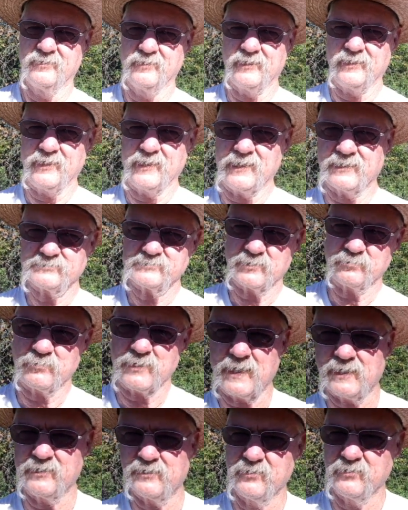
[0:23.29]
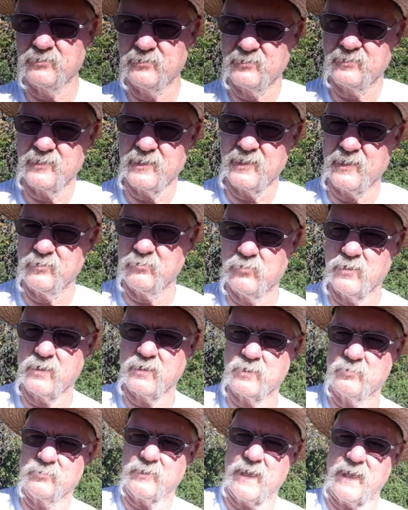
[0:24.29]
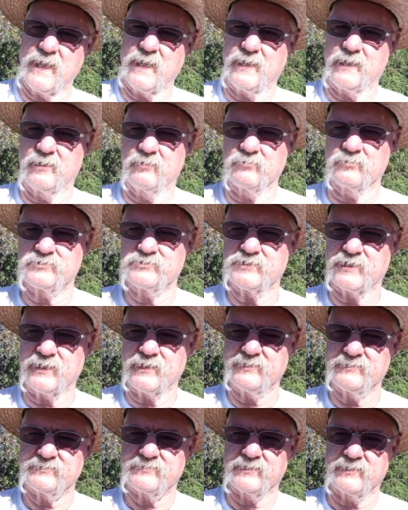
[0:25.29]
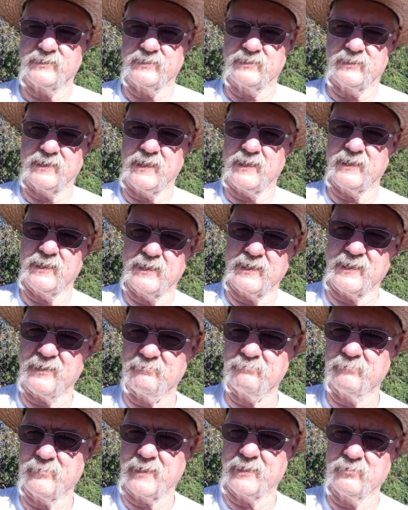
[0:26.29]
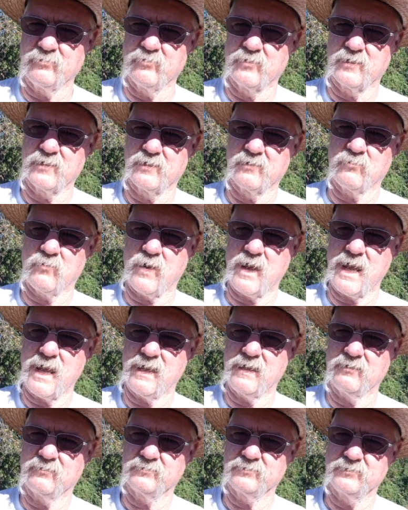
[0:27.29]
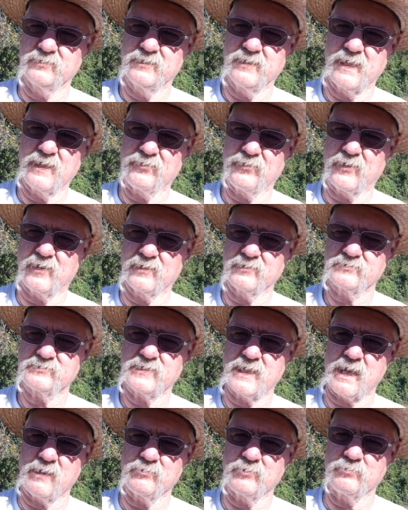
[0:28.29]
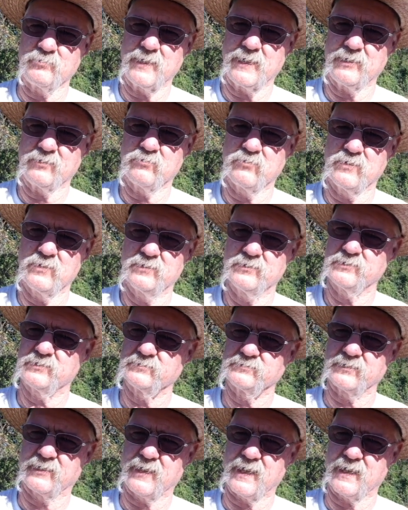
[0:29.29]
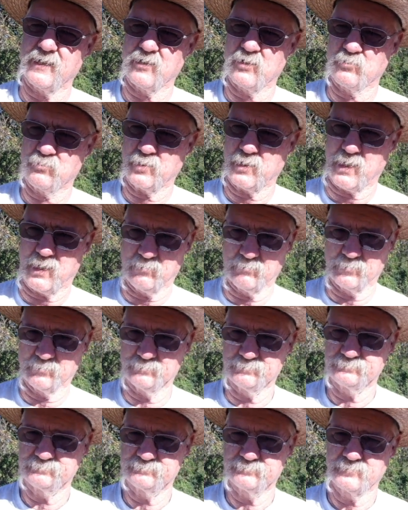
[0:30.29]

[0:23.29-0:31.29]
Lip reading: Hey, how's everybody doing today? Welcome to Hanging with GZ. Hey, I hadn't made one in a while, and I thought it was time to make one because I got a little problem.